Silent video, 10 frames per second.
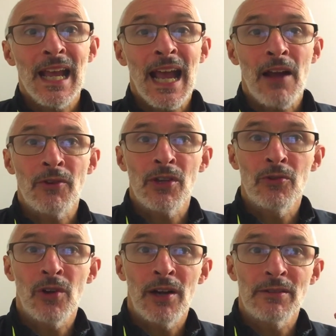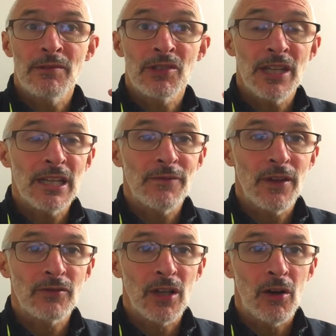how you're going to achieve
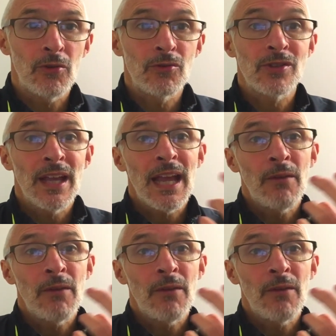those goals